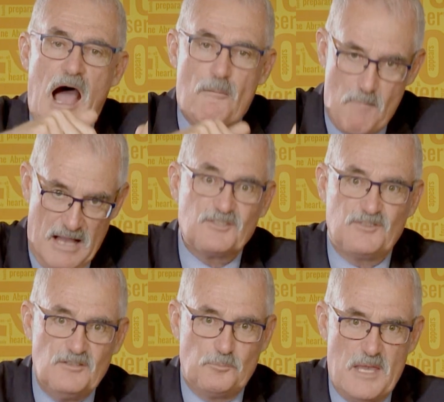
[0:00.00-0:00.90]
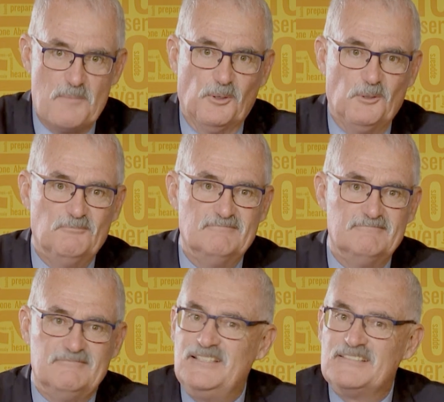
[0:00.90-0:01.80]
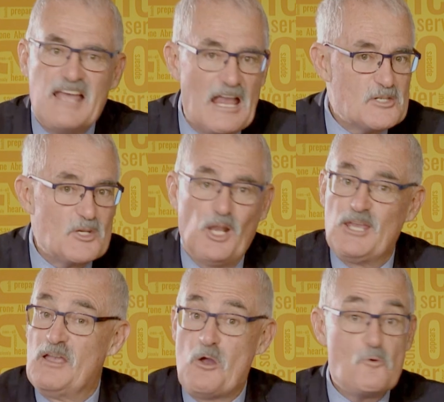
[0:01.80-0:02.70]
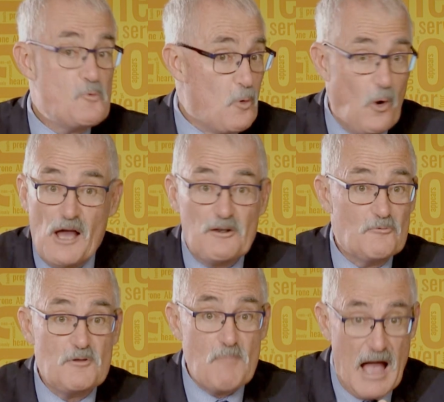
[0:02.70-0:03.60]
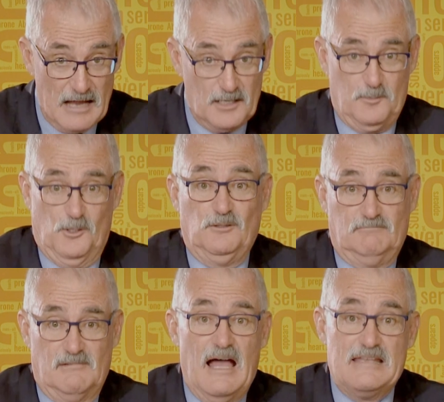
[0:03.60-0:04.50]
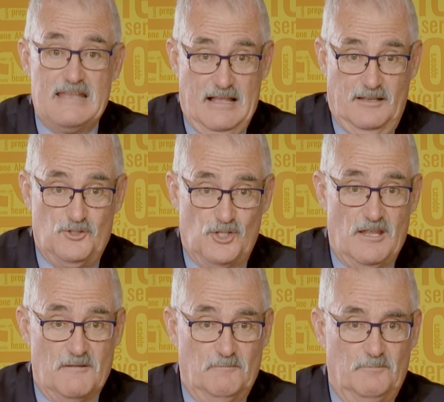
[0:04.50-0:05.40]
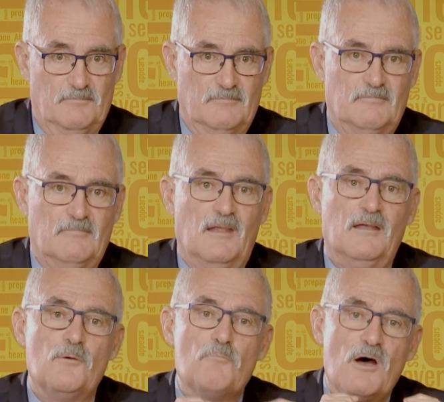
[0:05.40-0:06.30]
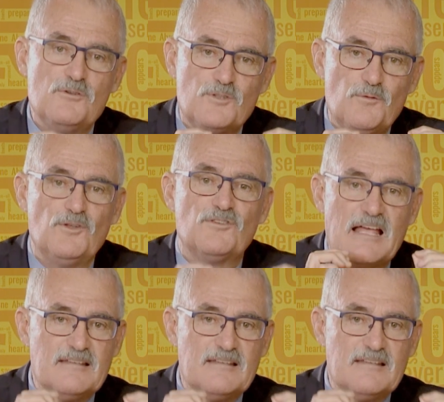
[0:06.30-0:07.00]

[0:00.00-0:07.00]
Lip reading: amongst his people. It's actually quite a remarkable analogy. Most of us